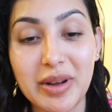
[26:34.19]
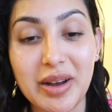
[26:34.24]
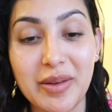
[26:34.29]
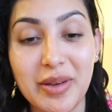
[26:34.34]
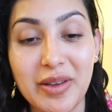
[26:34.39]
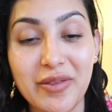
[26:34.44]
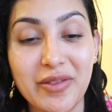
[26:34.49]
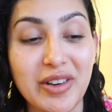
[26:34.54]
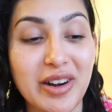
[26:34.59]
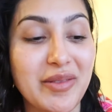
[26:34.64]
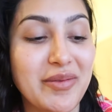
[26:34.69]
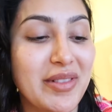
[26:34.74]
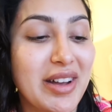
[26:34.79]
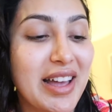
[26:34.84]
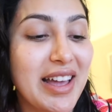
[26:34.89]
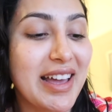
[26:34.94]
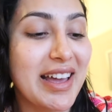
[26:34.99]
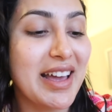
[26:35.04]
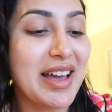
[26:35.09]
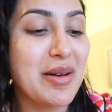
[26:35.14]
coming from.
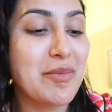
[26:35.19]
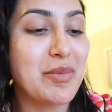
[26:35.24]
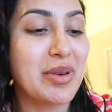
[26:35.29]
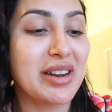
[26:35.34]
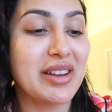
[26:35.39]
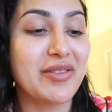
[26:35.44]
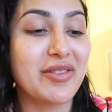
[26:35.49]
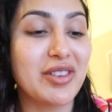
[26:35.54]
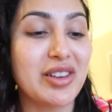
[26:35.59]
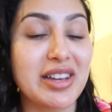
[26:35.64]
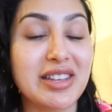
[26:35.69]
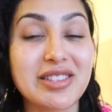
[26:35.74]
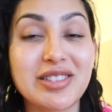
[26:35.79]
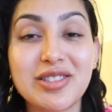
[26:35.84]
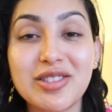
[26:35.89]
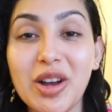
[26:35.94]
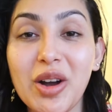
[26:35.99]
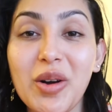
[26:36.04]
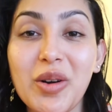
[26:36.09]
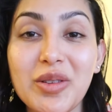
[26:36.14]
But if you guys
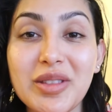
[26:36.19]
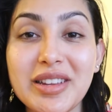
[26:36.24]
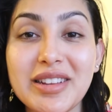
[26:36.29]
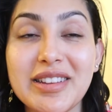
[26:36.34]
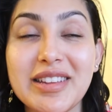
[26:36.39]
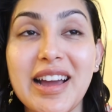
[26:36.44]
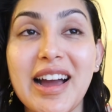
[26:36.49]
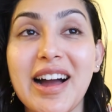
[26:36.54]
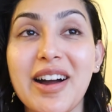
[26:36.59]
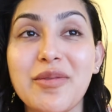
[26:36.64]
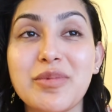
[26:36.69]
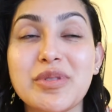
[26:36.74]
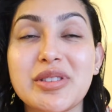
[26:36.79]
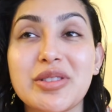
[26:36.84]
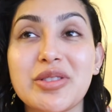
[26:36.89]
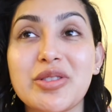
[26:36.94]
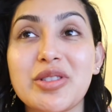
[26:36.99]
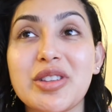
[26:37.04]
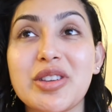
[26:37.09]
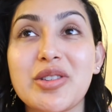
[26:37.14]
don't, then yeah,
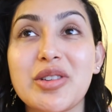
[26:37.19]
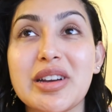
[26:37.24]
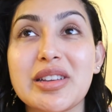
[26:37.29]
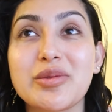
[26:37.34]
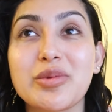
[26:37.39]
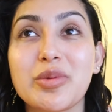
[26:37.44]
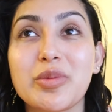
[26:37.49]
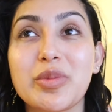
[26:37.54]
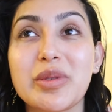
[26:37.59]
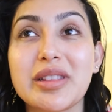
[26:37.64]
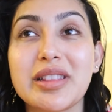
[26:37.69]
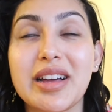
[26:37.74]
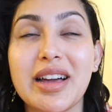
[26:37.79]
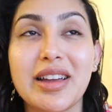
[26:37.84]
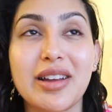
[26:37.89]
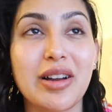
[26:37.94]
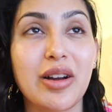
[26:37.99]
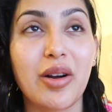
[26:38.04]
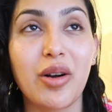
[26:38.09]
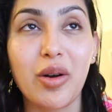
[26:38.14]
absolutely, you guys will be
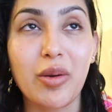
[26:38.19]
like,